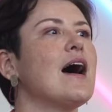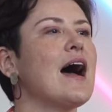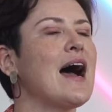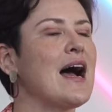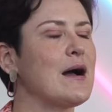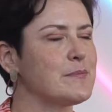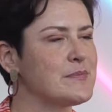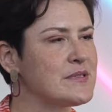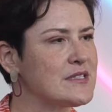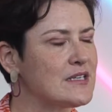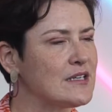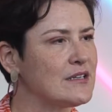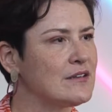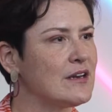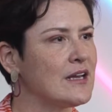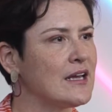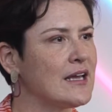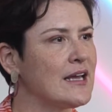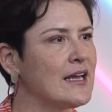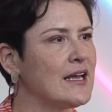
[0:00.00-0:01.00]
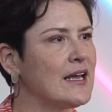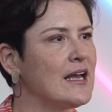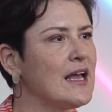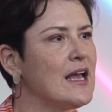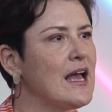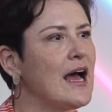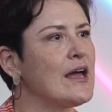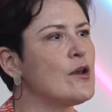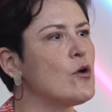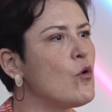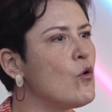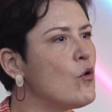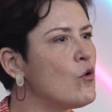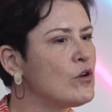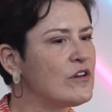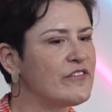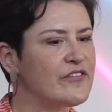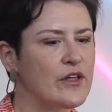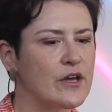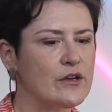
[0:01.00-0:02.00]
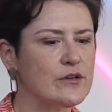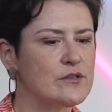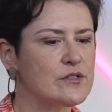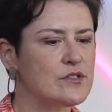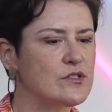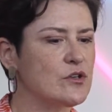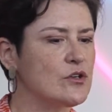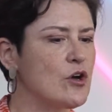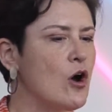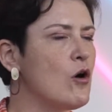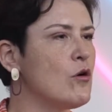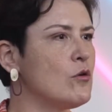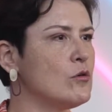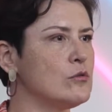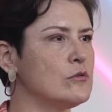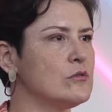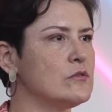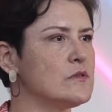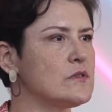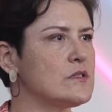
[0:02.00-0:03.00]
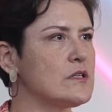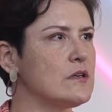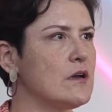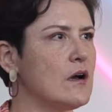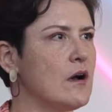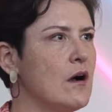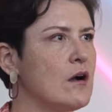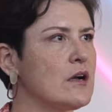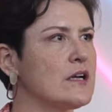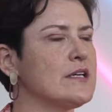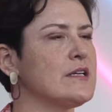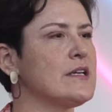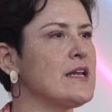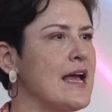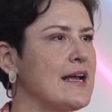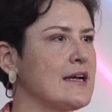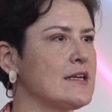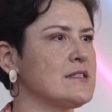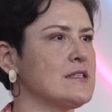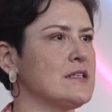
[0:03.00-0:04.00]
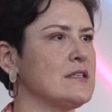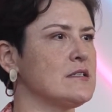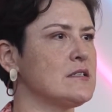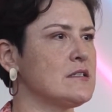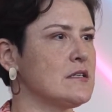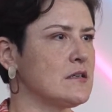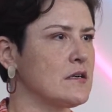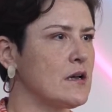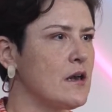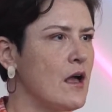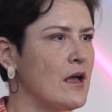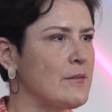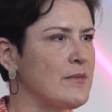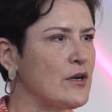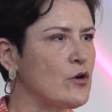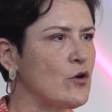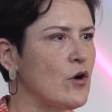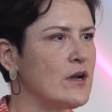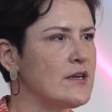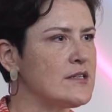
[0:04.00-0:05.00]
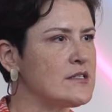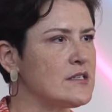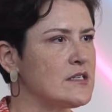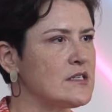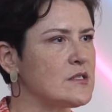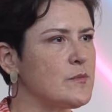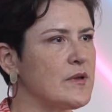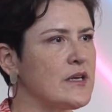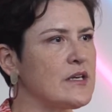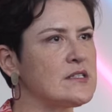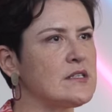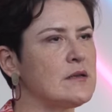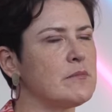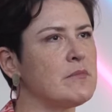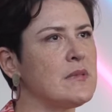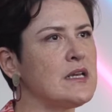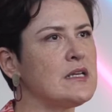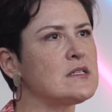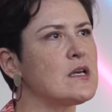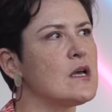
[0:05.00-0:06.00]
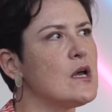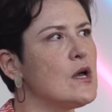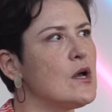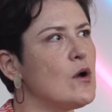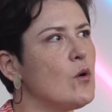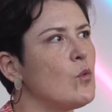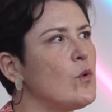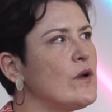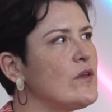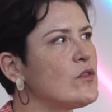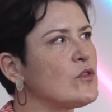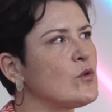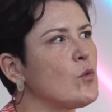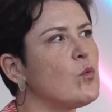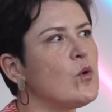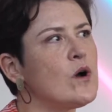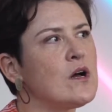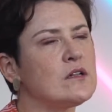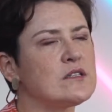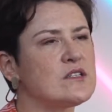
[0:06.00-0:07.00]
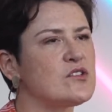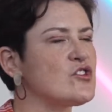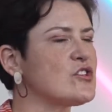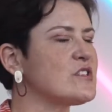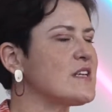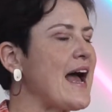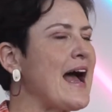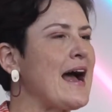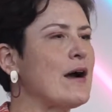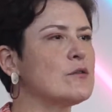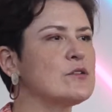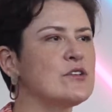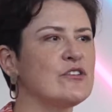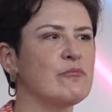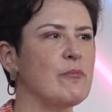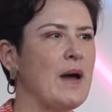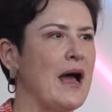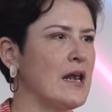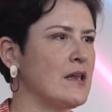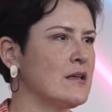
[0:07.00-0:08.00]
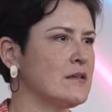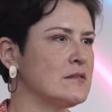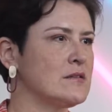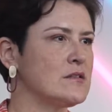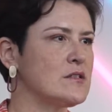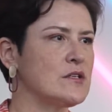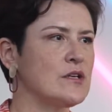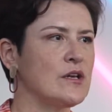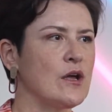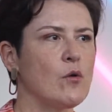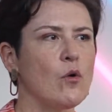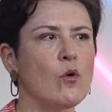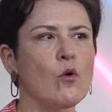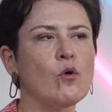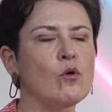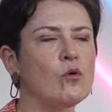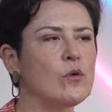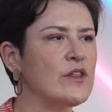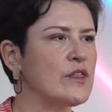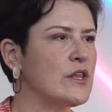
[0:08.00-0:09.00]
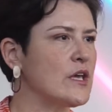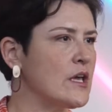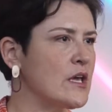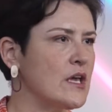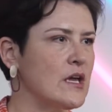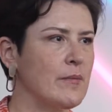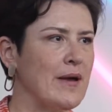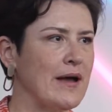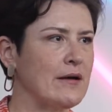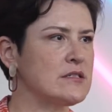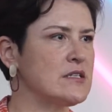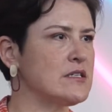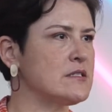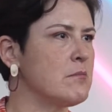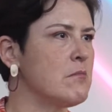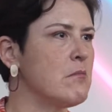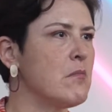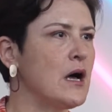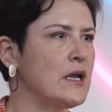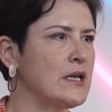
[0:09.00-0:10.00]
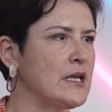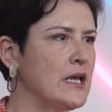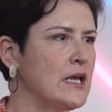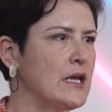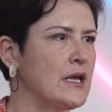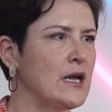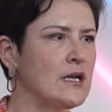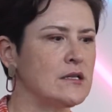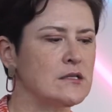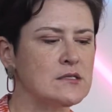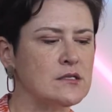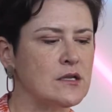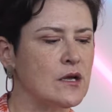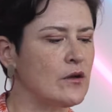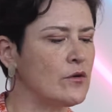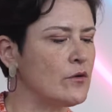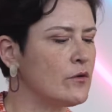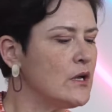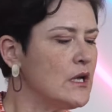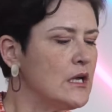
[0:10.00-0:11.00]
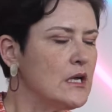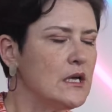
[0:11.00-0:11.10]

Absolutely. And all of those goals are connected to the climate crisis because it means the world is just out of balance. All we're thinking about is money. And so,